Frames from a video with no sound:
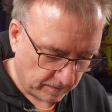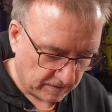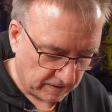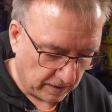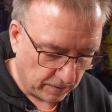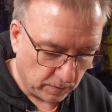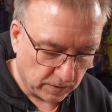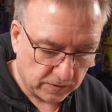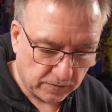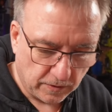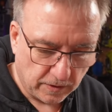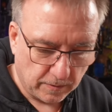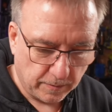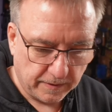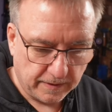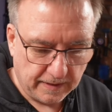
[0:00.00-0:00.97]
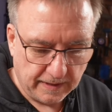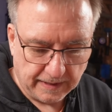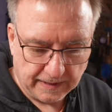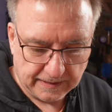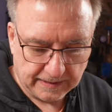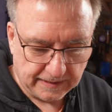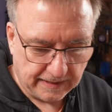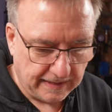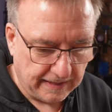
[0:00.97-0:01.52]
So what's wrong with
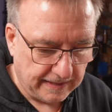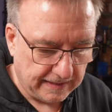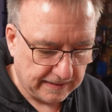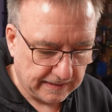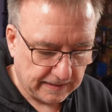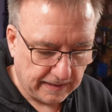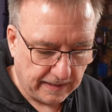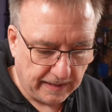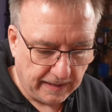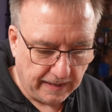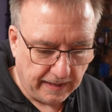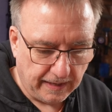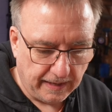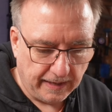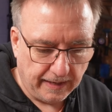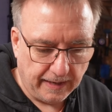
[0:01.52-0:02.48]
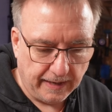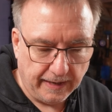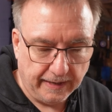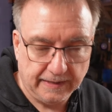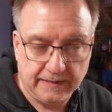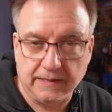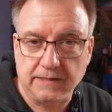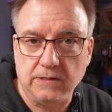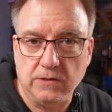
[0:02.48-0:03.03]
this is
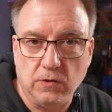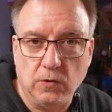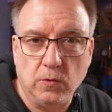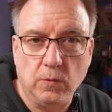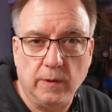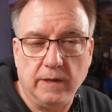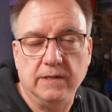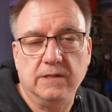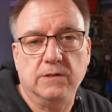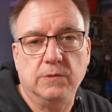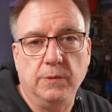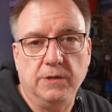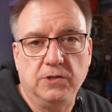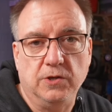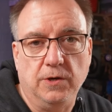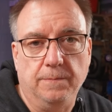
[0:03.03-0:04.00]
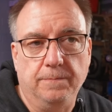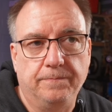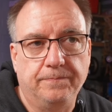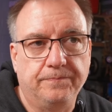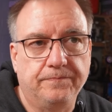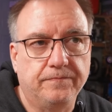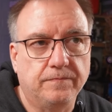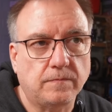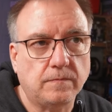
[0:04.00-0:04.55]
it doesn't always switch on.
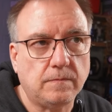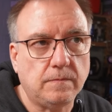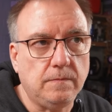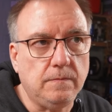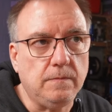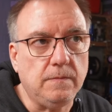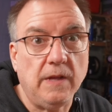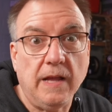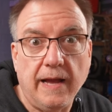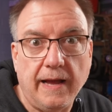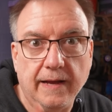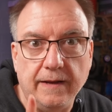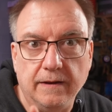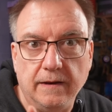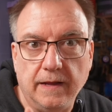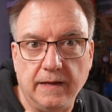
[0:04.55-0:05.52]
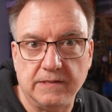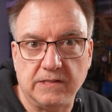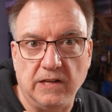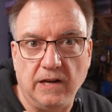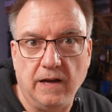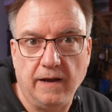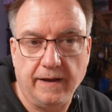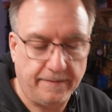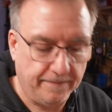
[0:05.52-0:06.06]
That's a
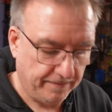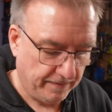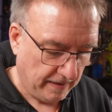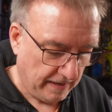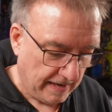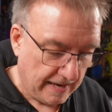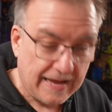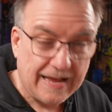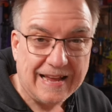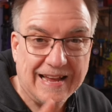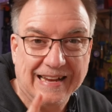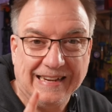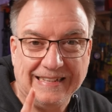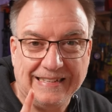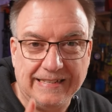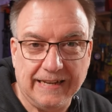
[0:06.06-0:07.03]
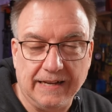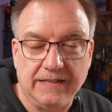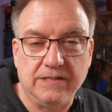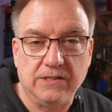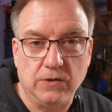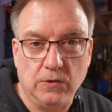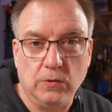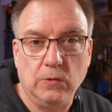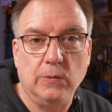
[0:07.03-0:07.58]
lie. It does
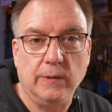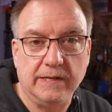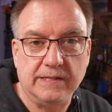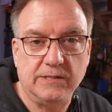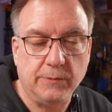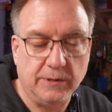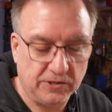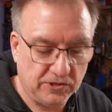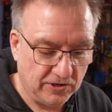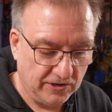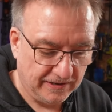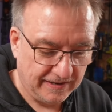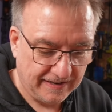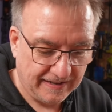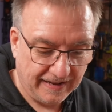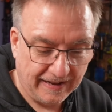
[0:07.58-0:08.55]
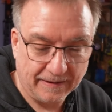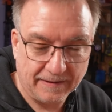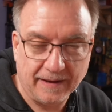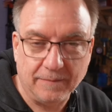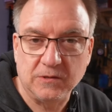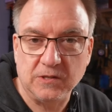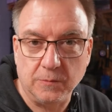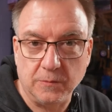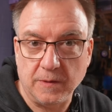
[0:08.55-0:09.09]
always switch on. It
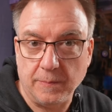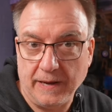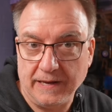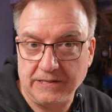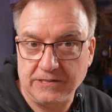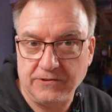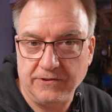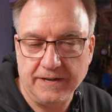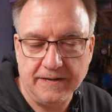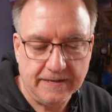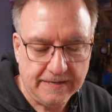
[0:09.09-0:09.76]
comes on with a black screen.